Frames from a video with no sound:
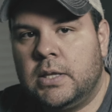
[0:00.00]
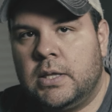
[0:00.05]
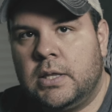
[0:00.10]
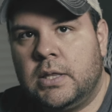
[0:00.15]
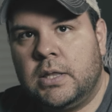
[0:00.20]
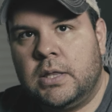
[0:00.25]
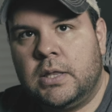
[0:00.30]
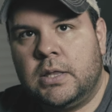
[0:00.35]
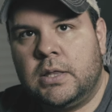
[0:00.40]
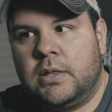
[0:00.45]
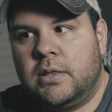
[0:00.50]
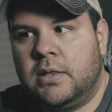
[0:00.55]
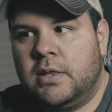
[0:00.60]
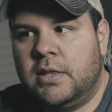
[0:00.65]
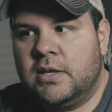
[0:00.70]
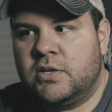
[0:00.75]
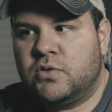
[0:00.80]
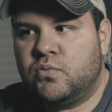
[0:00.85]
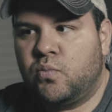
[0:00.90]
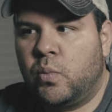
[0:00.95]

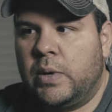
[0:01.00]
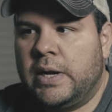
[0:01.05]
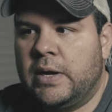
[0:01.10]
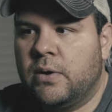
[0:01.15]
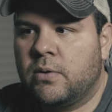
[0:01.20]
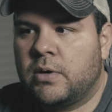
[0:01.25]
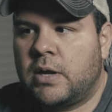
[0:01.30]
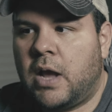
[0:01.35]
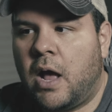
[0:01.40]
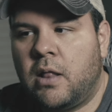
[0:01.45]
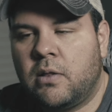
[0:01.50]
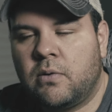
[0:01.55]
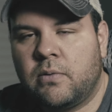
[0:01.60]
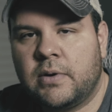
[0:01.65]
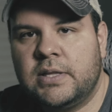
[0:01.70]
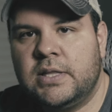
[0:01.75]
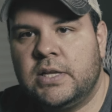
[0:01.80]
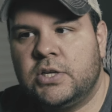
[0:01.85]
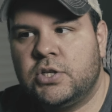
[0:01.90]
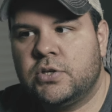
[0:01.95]
this weird
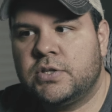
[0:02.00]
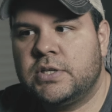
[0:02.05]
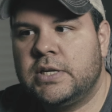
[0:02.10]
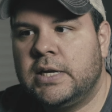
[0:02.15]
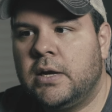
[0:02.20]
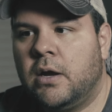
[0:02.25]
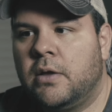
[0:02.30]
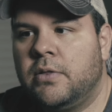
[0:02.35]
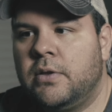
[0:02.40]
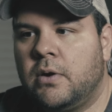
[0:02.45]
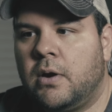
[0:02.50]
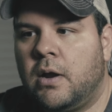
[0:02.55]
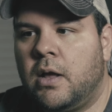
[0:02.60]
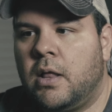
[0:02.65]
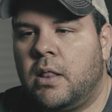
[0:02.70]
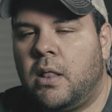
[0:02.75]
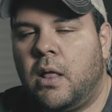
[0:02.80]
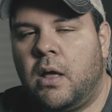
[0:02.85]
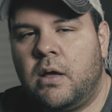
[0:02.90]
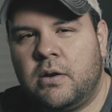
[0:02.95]
coloring that you're seeing on there, a
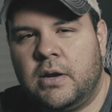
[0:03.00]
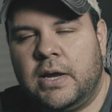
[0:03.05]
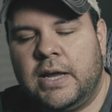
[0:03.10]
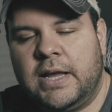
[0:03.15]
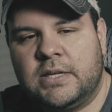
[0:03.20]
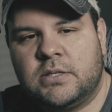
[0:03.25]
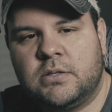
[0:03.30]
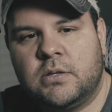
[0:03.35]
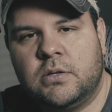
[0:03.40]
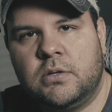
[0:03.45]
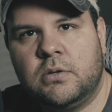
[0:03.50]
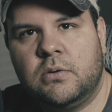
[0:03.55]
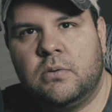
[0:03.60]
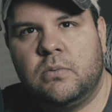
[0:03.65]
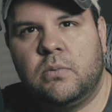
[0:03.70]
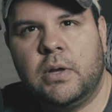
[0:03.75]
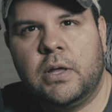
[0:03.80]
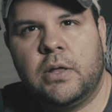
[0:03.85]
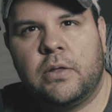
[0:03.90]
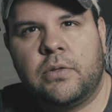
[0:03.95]
lot has to do
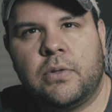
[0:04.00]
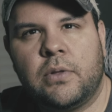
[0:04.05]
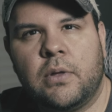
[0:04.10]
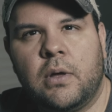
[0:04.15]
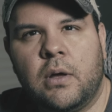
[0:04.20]
with